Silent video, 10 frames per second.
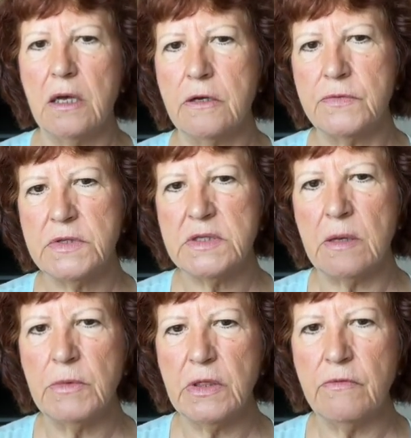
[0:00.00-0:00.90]
of
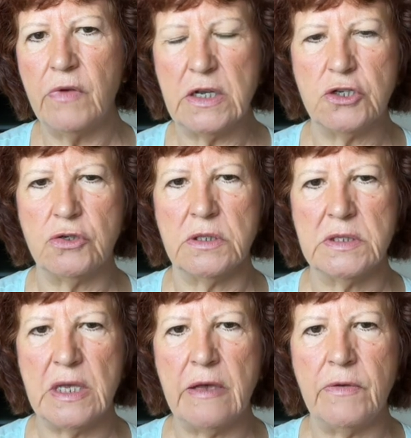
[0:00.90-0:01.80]
some of the
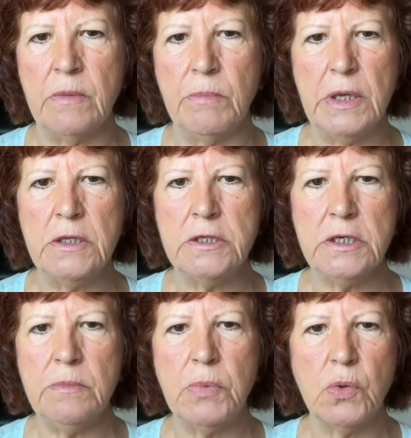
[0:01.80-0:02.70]
veterans having been
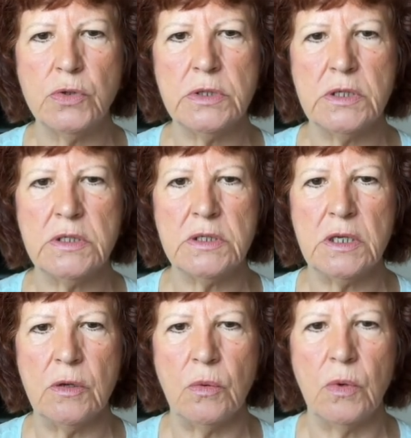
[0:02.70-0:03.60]
deported
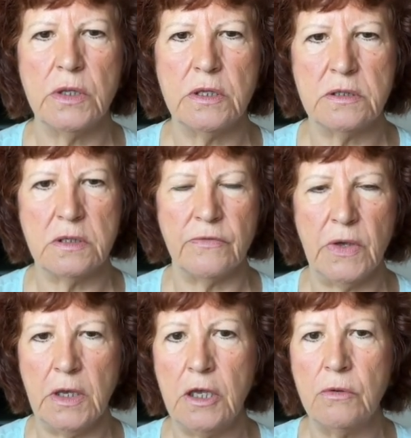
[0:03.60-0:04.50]
to the
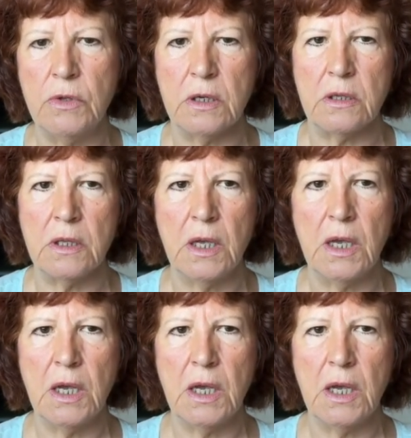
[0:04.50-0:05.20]
Soviet Union.